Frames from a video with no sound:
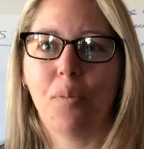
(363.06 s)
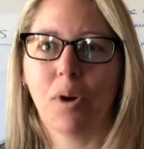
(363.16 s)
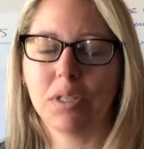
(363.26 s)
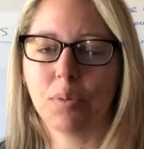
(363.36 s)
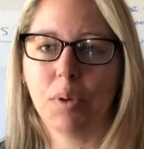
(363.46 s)

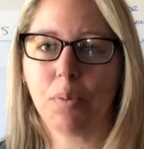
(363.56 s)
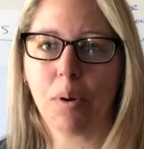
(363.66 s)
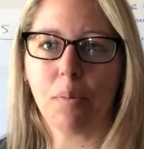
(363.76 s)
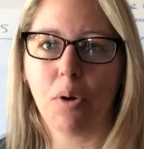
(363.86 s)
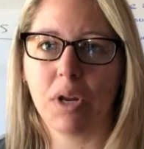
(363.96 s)
want to be
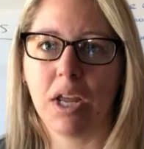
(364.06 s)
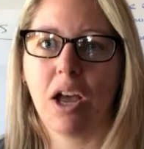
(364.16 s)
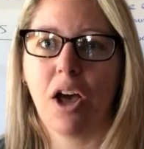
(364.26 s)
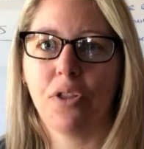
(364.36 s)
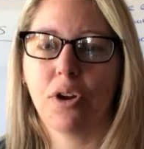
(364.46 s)
promoting
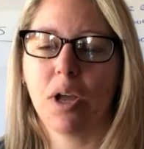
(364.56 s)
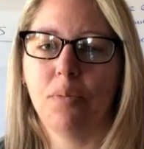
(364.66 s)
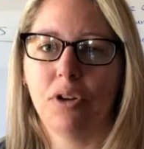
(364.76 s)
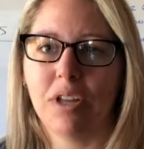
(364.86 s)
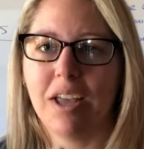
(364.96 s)
other
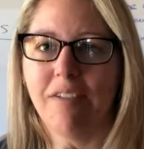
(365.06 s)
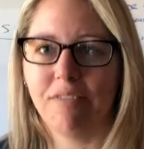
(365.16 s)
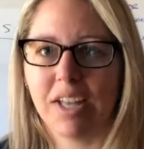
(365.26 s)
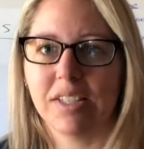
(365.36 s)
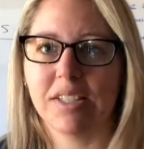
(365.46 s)
community
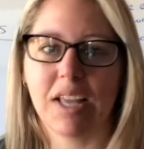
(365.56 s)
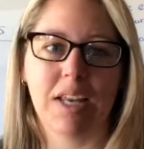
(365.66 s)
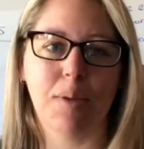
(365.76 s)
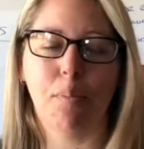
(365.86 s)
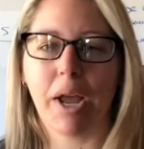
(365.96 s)
events,
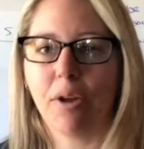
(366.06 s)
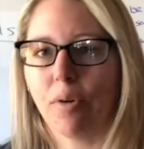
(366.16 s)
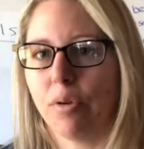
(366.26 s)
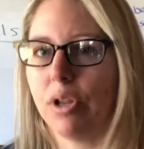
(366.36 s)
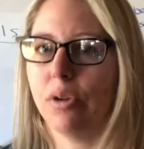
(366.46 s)
any bike
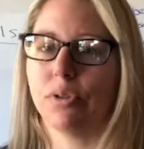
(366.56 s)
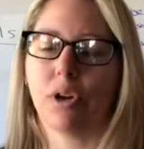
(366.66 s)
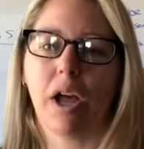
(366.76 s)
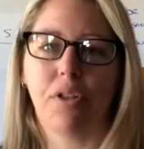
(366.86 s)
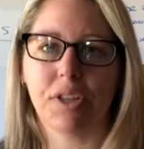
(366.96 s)
rodeos or
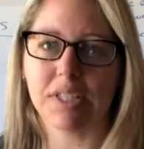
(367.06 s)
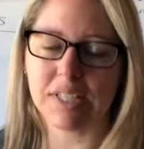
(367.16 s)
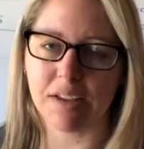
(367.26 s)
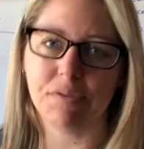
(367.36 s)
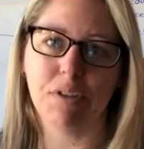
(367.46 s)
health and
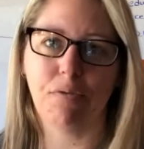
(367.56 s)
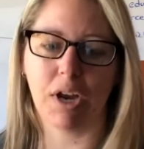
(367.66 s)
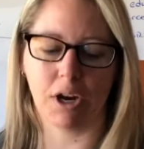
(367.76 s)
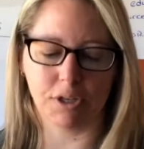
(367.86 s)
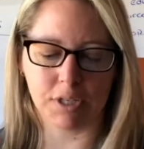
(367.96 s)
safety
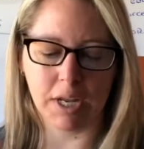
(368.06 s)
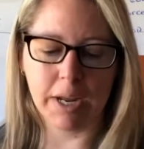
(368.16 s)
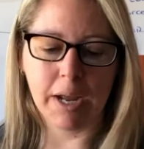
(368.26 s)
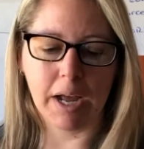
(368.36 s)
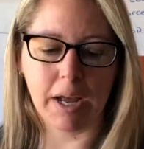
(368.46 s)
fairs,
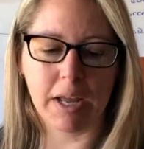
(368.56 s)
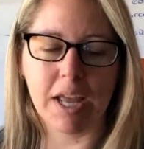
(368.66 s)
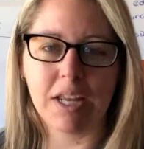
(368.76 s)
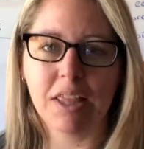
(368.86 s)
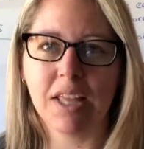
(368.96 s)

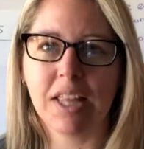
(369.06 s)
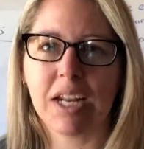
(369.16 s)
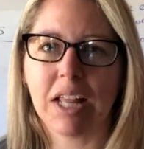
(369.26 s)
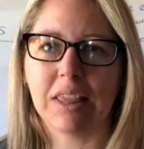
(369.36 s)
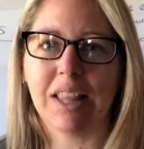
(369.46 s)
anything that
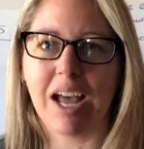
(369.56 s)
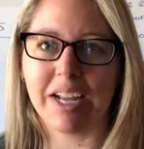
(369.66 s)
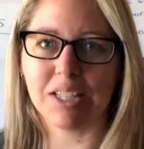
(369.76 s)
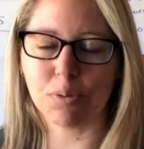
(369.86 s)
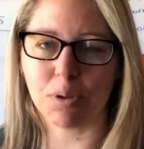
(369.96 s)

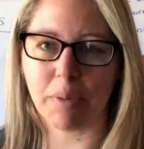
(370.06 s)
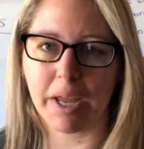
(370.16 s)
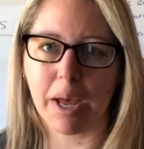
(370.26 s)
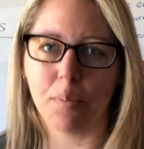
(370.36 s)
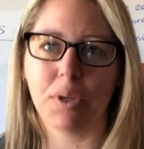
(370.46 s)
aligns with my
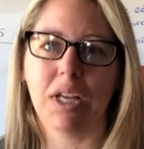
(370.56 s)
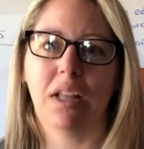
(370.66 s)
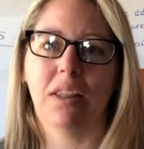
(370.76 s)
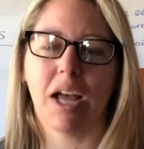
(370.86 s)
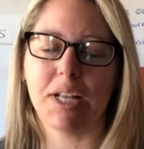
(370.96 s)
company,
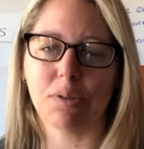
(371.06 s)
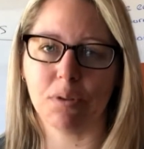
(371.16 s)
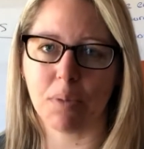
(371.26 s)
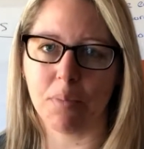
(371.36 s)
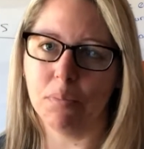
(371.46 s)
aligns with
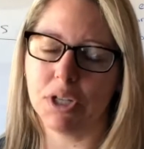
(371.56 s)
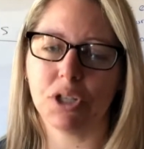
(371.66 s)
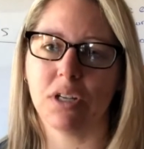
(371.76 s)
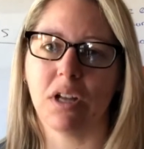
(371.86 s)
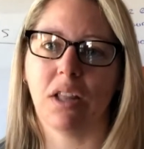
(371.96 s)
my
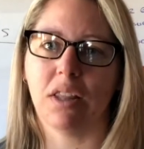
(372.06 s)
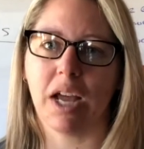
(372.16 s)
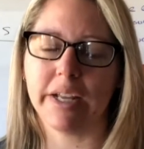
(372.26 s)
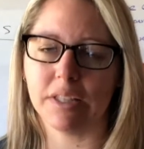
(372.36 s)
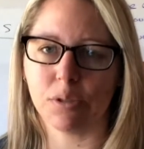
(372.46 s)
mission,
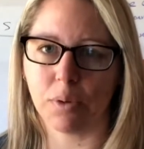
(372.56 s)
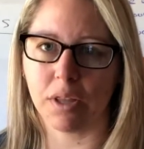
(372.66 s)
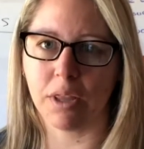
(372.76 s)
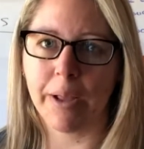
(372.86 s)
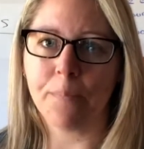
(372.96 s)
aligns with
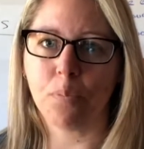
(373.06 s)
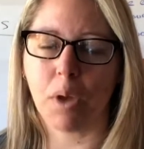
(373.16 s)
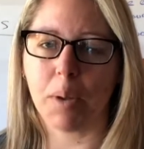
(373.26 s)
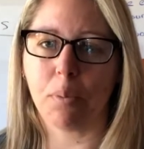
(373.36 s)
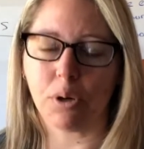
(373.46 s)

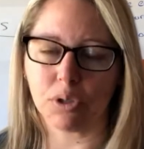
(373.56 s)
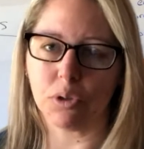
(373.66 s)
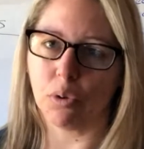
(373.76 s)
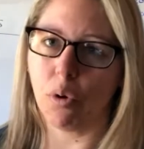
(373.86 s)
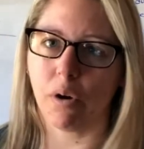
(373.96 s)
my
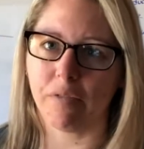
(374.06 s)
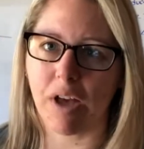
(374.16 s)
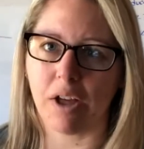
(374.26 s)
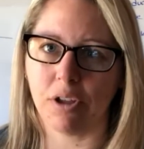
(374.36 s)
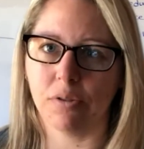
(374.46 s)
personal core
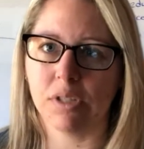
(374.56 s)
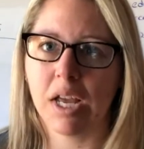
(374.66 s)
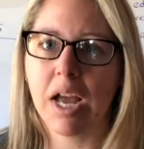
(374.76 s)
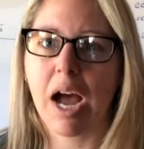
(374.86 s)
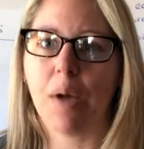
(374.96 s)
values.
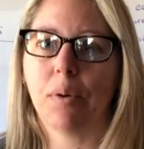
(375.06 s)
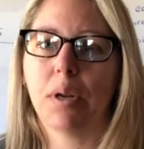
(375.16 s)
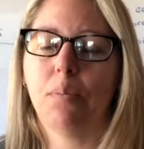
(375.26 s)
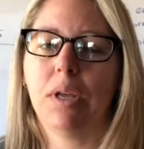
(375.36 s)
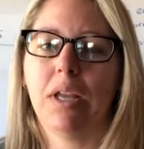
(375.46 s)
I want to
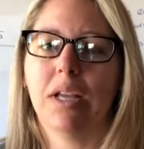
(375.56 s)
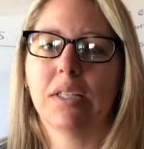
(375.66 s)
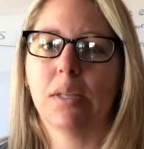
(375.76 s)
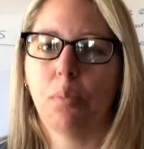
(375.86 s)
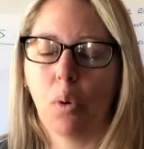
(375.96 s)
be
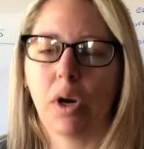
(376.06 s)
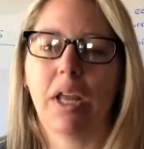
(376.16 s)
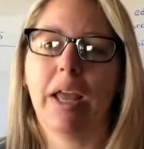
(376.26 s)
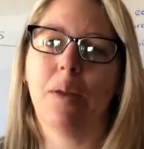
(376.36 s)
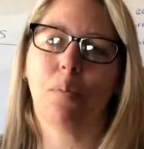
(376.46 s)

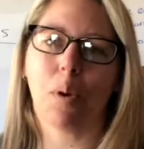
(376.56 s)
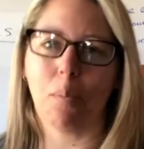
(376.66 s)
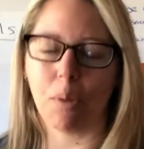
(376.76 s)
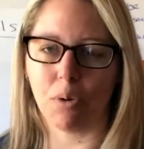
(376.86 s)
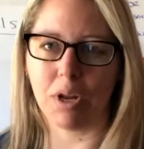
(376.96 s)
supporting and
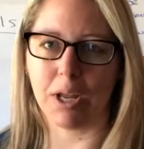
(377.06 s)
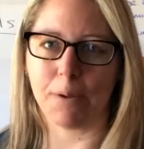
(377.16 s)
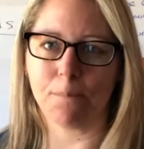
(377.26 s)
promoting